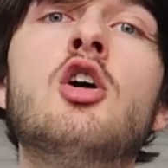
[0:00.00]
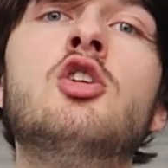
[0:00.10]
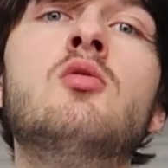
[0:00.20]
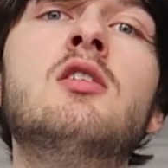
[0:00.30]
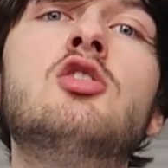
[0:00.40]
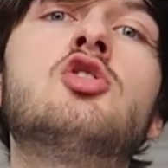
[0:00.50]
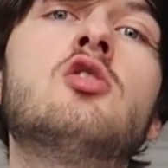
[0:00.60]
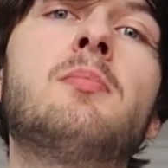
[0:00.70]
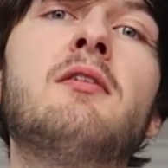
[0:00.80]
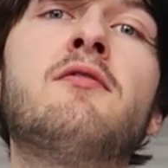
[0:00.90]
You
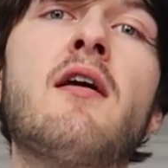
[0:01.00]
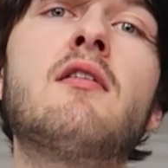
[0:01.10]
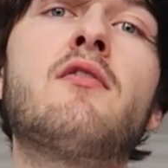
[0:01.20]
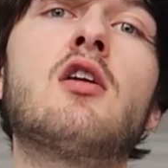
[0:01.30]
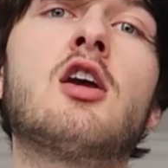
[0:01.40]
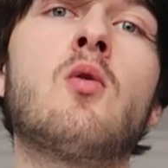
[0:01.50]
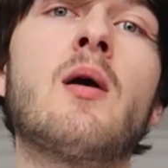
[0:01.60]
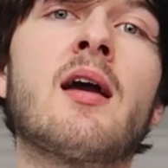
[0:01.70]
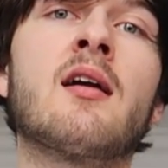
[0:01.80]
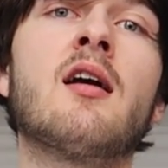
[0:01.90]
should be very, very
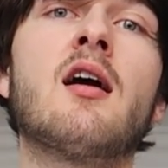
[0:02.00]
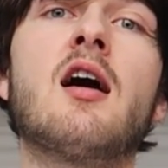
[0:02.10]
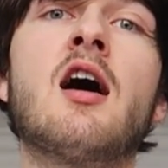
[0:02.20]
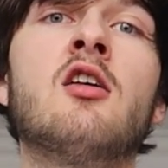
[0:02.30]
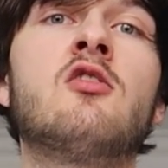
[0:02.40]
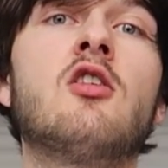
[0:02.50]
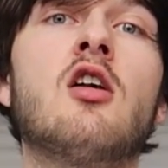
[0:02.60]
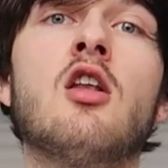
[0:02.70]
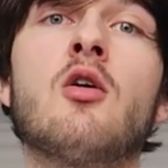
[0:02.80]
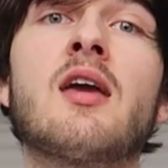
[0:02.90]
quick at
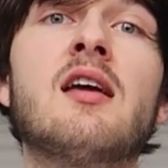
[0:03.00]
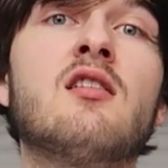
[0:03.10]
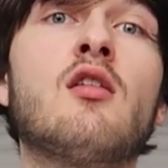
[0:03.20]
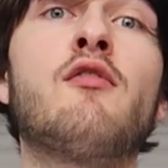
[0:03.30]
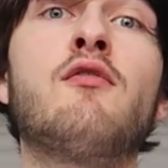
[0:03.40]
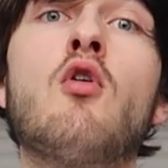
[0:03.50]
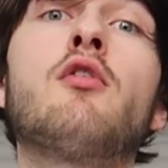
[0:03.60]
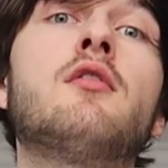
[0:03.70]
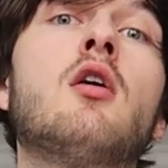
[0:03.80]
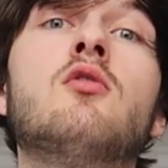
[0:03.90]
locating the
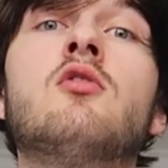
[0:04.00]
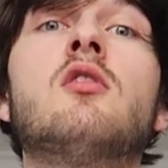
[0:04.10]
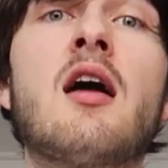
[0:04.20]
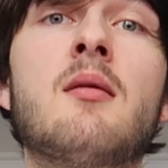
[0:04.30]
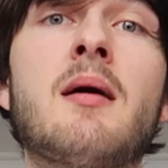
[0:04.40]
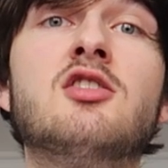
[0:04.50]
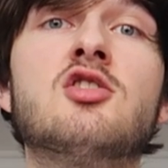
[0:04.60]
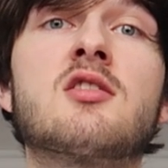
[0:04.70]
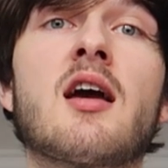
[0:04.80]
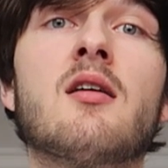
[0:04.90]
4th note in a major
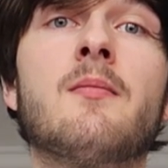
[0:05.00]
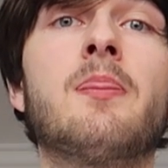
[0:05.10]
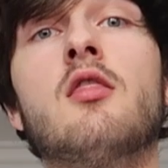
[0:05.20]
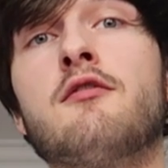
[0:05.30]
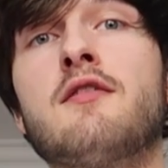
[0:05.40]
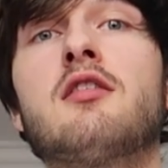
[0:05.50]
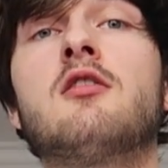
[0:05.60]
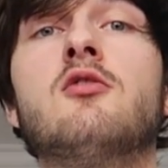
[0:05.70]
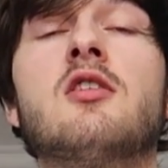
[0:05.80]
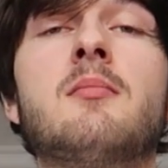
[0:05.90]
scale. The 5th
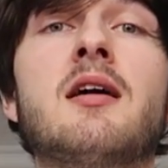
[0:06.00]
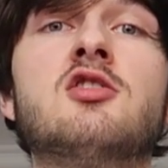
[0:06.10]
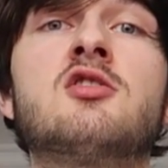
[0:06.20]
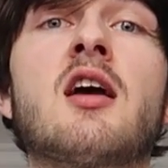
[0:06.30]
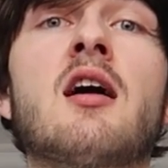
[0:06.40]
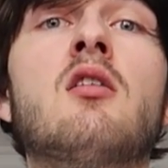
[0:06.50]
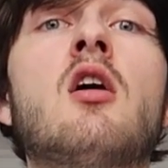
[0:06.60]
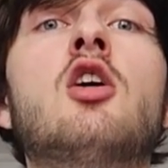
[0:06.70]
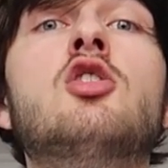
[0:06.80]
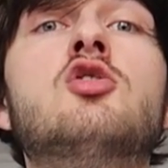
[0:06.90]
note in a major scale.
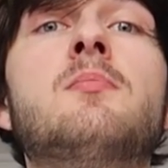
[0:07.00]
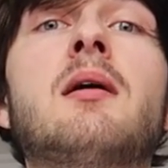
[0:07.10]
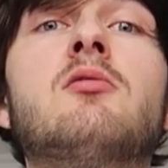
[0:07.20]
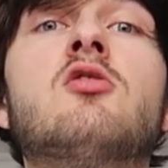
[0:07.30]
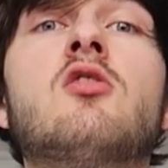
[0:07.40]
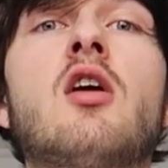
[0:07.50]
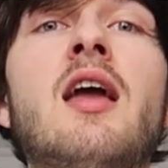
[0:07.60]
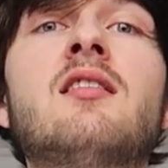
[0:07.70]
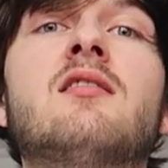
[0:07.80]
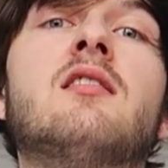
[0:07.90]
You should be able to
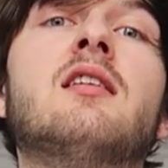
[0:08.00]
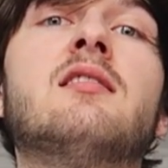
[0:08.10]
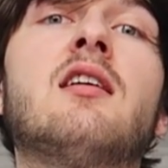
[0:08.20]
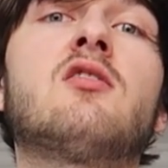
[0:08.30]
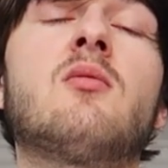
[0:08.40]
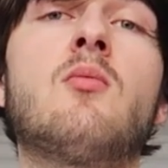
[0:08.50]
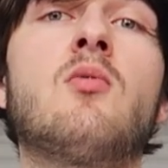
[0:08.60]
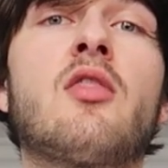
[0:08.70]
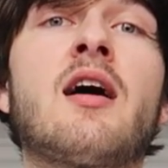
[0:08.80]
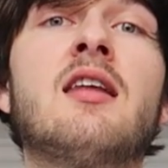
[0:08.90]
instantly tell someone
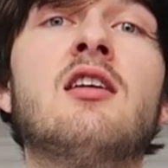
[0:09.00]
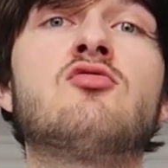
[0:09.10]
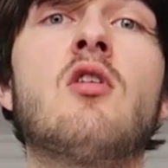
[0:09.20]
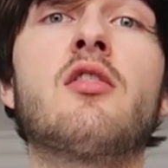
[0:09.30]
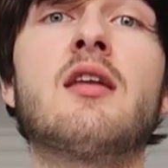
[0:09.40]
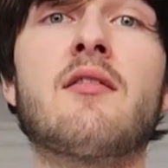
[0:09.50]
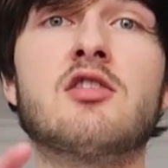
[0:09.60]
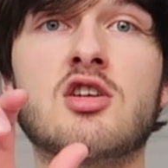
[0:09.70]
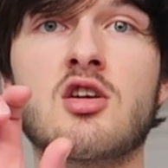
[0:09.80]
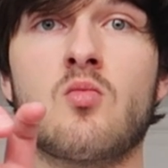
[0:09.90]
what that is rather than
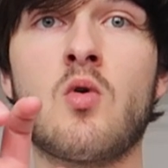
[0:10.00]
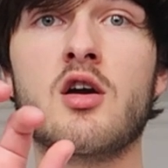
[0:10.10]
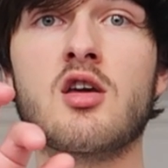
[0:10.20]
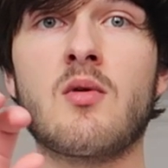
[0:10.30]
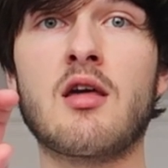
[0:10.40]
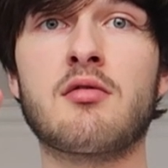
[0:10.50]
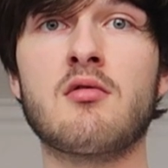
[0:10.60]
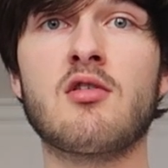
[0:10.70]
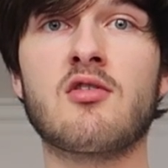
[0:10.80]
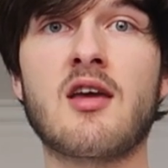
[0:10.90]
having to work your way
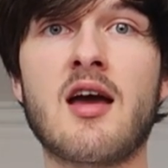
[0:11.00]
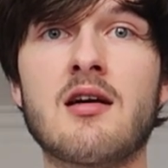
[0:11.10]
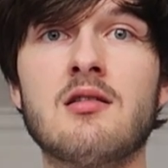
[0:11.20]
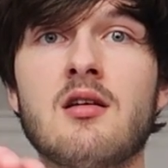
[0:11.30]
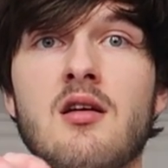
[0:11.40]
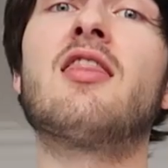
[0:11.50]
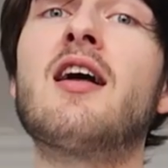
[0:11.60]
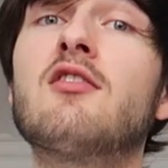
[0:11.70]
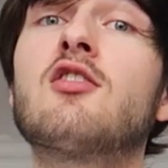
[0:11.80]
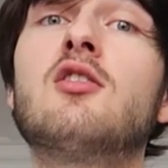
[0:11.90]
through the scale.
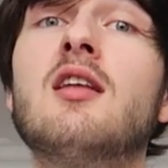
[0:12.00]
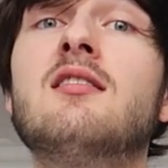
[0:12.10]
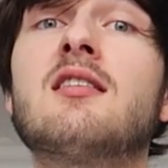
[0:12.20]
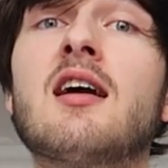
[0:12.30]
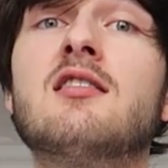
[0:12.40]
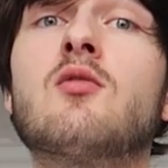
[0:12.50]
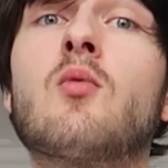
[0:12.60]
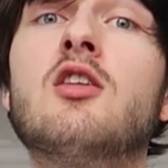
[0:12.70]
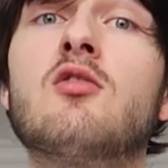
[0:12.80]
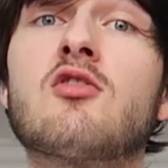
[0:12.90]
That's a good indicator
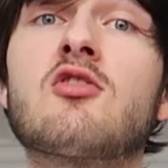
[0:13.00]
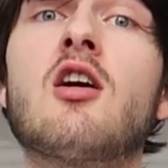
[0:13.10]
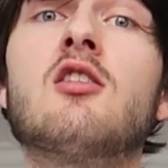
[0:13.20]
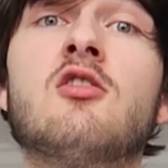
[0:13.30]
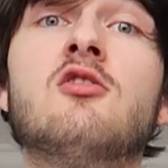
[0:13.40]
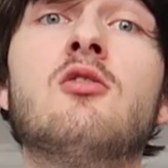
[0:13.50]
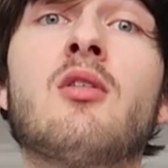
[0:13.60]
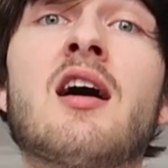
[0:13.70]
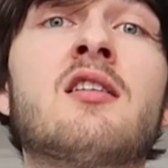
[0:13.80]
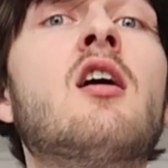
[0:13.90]
when you can start to do
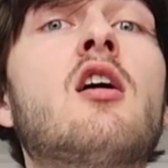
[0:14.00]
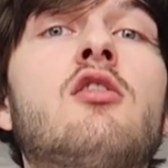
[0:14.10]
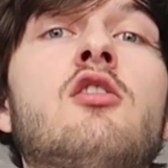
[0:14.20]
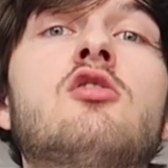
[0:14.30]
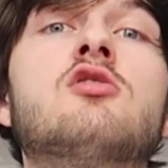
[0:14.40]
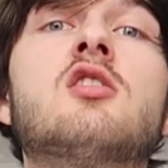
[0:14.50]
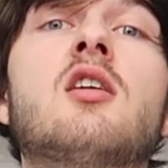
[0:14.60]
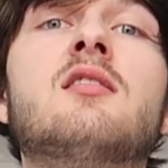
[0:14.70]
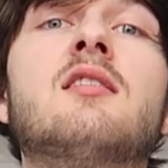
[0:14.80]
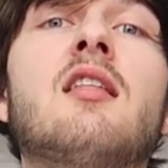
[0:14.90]
that you're
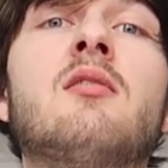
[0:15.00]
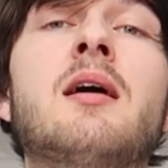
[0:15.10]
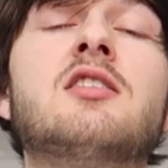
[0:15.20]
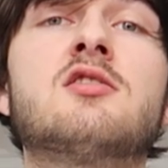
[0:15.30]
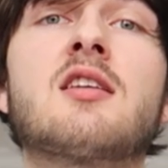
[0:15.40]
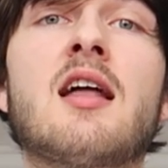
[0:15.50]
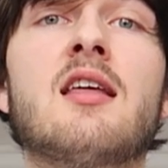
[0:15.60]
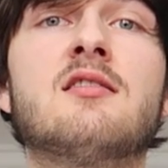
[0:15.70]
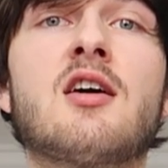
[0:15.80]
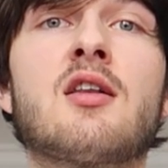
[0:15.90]
starting to get the major scale
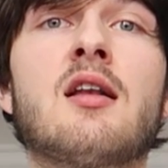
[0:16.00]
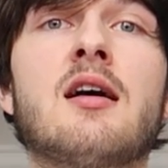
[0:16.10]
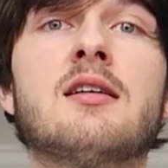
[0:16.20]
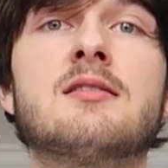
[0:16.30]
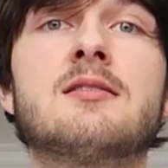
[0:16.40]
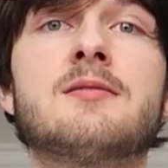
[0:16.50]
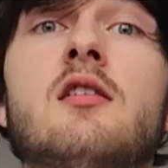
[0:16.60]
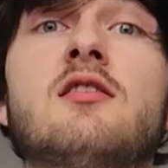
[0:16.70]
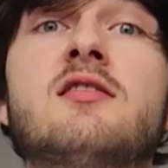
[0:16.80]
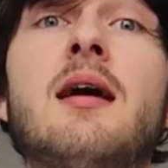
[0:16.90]
internalised.
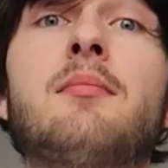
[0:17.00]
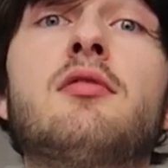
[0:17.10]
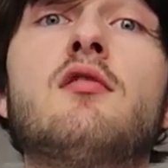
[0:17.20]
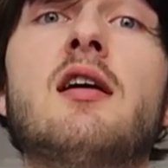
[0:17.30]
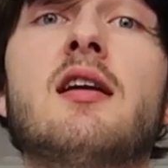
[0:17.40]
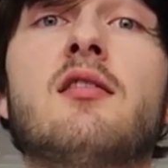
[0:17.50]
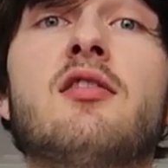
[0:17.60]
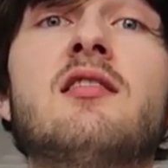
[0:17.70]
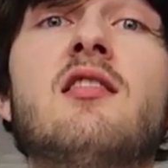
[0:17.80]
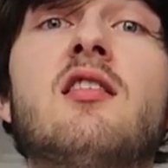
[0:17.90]
Step 3.
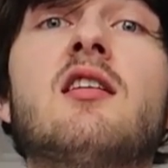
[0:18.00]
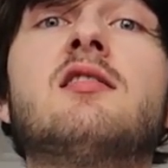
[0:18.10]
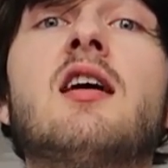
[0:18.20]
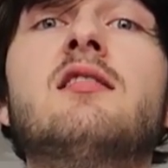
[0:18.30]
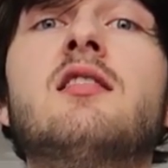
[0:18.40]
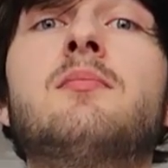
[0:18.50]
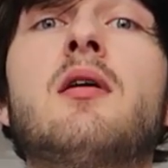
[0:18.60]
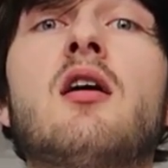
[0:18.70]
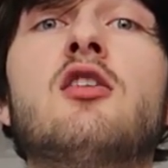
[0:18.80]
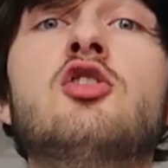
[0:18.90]
This is the exciting
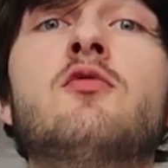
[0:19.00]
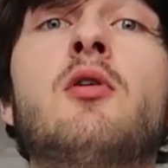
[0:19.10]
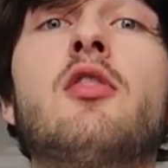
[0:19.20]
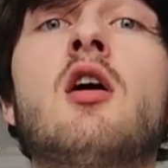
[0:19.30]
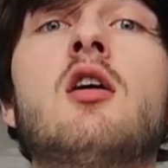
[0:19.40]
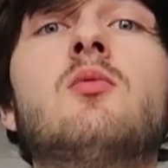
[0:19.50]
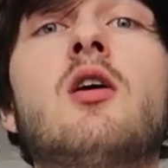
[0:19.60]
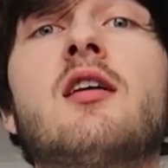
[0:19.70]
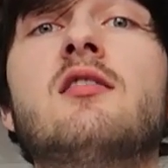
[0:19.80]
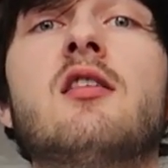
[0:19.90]
part. You've put the hard
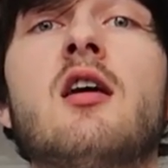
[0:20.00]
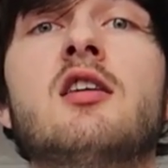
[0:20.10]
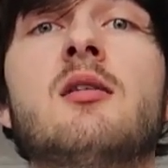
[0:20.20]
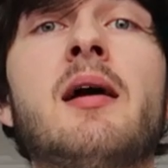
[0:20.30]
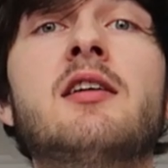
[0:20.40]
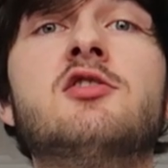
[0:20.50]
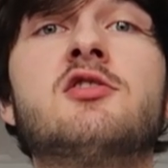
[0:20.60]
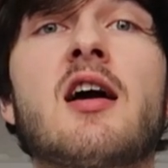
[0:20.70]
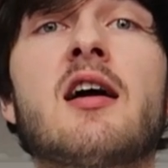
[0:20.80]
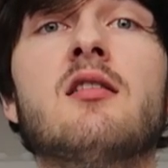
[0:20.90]
work into learning your major
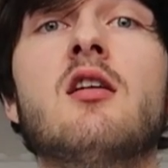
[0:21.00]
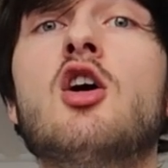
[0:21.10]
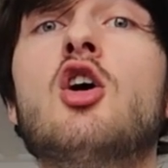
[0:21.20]
scale.